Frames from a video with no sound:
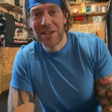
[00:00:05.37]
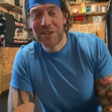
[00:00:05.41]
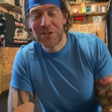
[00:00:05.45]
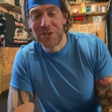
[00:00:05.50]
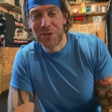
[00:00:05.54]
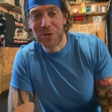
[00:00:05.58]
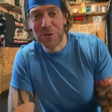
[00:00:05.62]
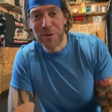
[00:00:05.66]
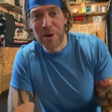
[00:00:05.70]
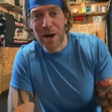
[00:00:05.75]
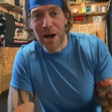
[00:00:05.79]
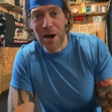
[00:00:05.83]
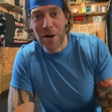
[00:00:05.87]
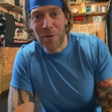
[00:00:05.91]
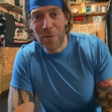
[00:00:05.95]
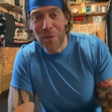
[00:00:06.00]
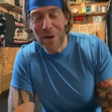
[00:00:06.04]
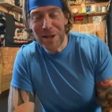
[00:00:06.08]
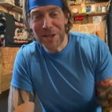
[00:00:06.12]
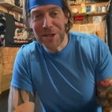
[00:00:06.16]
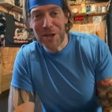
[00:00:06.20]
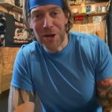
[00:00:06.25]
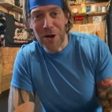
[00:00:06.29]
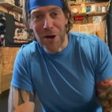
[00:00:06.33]
to uh,
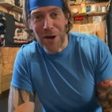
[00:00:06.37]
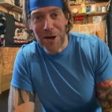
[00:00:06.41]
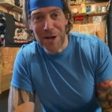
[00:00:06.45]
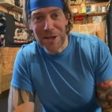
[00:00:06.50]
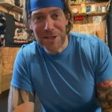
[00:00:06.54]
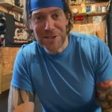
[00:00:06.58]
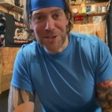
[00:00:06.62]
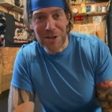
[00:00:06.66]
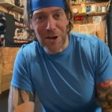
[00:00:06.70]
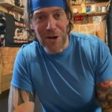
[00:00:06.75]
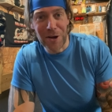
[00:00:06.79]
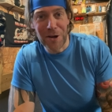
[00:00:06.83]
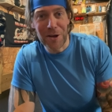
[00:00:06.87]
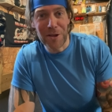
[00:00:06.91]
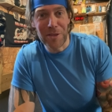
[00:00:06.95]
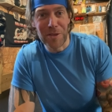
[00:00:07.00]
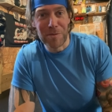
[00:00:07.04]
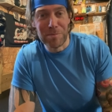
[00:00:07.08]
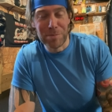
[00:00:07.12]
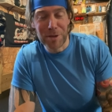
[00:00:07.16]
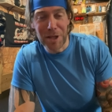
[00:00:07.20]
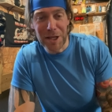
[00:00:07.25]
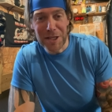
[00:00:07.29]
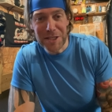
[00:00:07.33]
what caused all
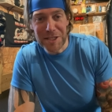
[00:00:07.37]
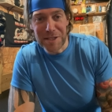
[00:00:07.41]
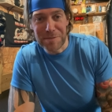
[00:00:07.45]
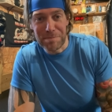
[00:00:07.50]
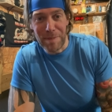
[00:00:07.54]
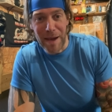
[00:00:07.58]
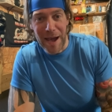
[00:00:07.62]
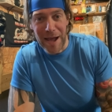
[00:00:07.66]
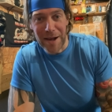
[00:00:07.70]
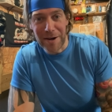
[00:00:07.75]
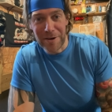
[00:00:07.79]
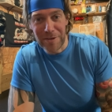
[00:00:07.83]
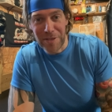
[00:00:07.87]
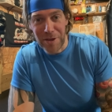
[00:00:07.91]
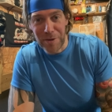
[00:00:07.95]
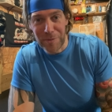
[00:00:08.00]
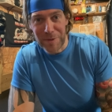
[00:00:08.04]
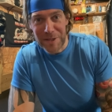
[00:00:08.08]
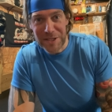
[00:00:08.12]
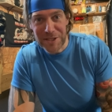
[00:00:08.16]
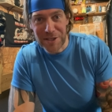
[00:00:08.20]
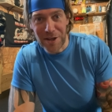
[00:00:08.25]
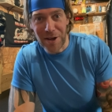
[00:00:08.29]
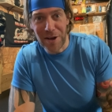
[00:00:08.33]
the blood spatter that
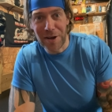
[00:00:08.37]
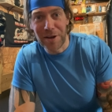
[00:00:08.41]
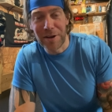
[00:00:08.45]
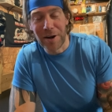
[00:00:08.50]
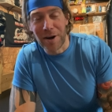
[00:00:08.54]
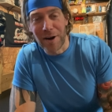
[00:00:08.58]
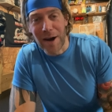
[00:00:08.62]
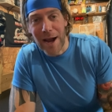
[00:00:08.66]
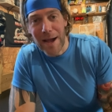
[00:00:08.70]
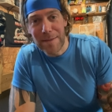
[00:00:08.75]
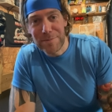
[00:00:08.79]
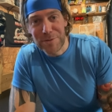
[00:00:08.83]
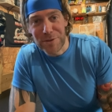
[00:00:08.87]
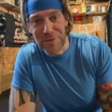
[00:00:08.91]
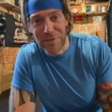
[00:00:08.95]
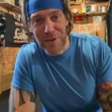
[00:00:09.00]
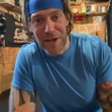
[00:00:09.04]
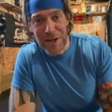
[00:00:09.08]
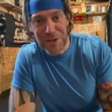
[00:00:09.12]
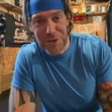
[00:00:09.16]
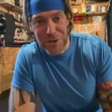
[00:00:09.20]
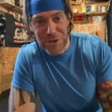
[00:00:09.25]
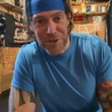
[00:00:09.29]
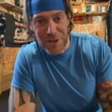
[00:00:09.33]
we saw in our
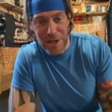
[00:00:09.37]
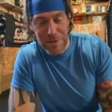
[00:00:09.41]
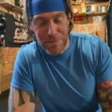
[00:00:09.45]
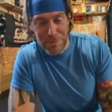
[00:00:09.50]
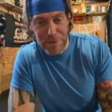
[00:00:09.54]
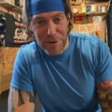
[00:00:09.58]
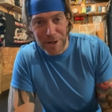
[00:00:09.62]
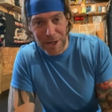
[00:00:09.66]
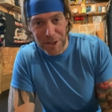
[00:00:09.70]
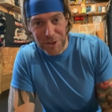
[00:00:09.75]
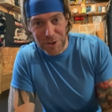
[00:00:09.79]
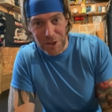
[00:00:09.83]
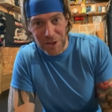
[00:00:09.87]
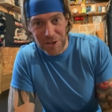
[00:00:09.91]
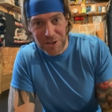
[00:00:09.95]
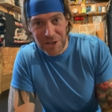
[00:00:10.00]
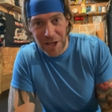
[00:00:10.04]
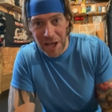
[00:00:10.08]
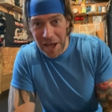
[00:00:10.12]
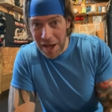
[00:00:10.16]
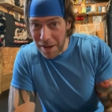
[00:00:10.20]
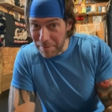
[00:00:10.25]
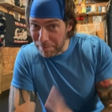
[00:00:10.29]
observations and predictions.